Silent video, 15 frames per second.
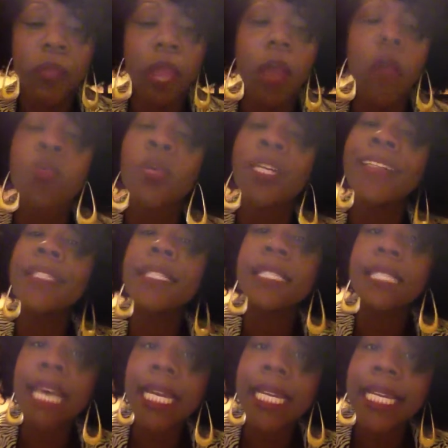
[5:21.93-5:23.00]
According to
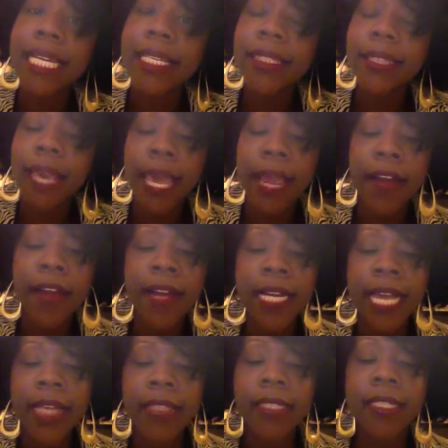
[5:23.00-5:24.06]
studies, hair
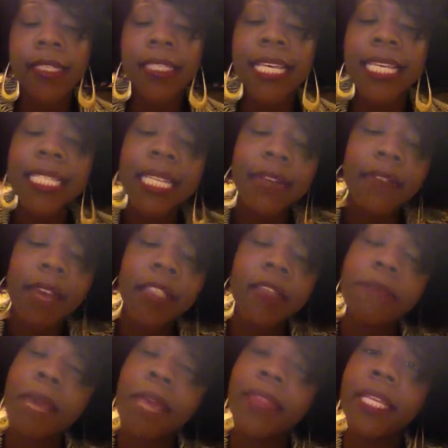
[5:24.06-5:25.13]
analysis is an
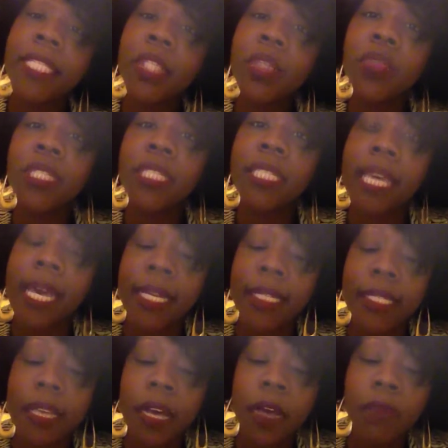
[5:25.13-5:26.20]
effective method to
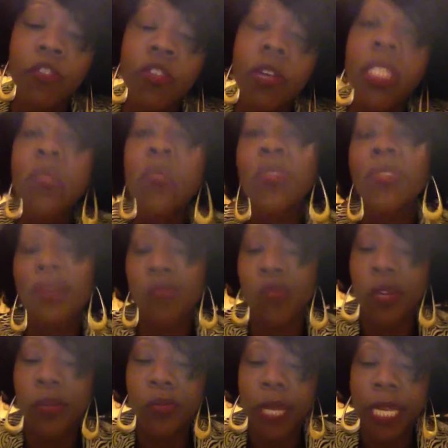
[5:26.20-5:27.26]
detect drugs within
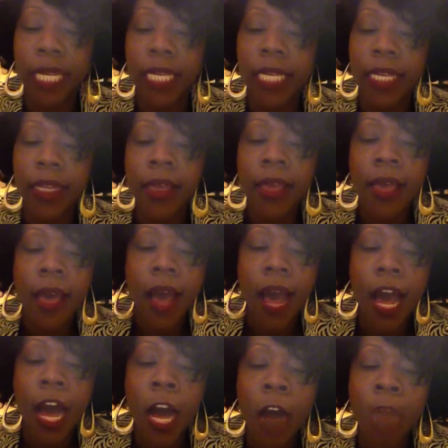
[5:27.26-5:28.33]
1 week.
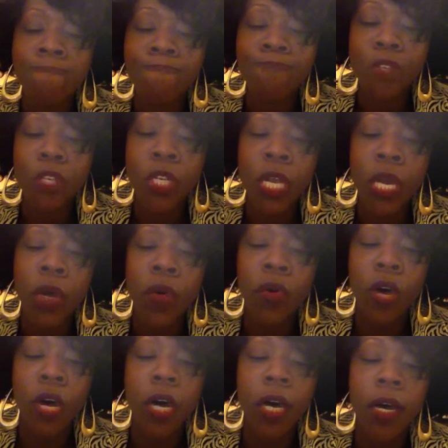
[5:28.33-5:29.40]

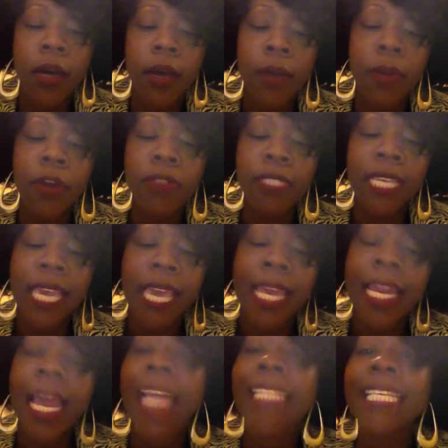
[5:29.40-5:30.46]
A person
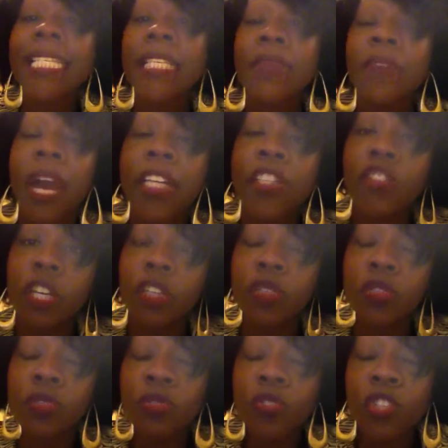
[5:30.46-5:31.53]
can identify drug
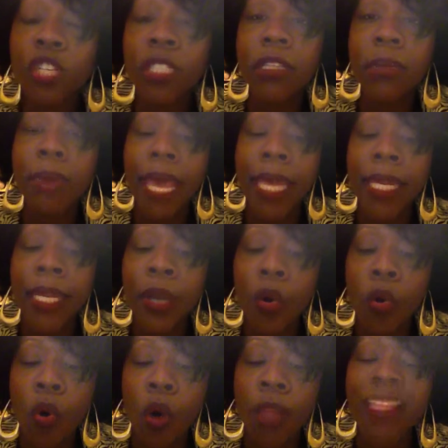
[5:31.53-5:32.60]
use just depending
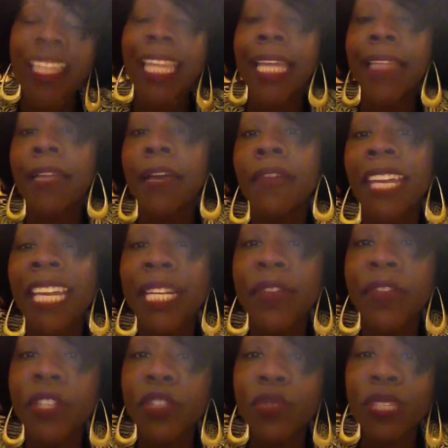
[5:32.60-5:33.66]
on the length of an
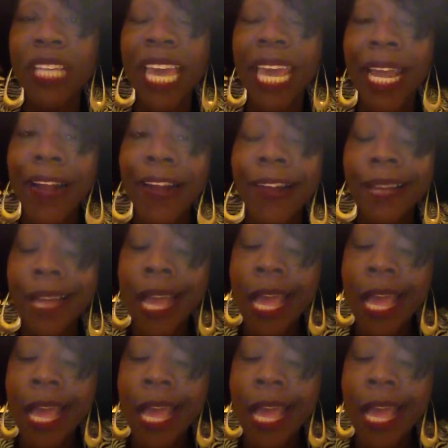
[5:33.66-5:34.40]
individual's hair,